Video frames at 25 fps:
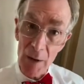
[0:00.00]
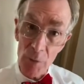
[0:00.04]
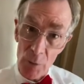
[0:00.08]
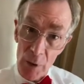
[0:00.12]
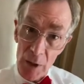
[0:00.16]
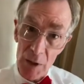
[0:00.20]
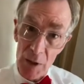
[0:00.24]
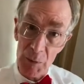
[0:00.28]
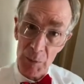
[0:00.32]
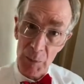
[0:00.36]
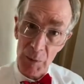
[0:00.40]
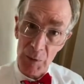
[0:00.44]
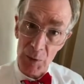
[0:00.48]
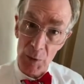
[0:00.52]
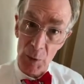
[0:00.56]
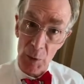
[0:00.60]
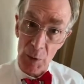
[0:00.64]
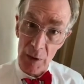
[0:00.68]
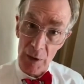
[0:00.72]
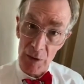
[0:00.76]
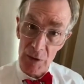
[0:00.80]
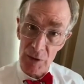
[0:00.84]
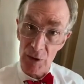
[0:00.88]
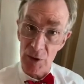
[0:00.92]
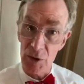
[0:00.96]

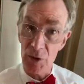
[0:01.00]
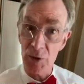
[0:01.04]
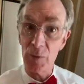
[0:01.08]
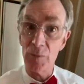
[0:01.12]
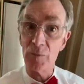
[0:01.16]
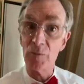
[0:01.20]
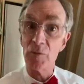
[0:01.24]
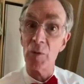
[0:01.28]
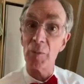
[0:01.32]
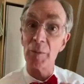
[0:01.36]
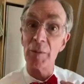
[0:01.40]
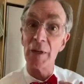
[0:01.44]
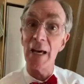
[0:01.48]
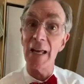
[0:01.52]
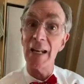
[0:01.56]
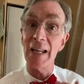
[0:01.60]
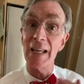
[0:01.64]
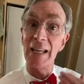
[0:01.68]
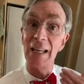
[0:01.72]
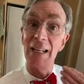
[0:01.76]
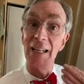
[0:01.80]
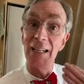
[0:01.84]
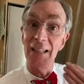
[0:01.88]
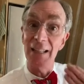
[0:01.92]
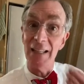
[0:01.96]
respiratory system from getting
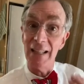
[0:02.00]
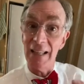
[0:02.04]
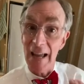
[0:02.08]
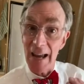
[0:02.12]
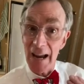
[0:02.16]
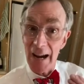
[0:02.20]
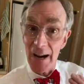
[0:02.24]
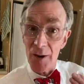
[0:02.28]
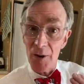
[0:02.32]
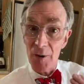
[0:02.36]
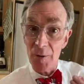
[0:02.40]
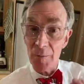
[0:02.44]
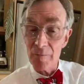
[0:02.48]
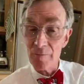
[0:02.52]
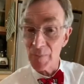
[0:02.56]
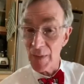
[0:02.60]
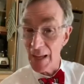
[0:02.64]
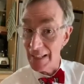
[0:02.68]
into the air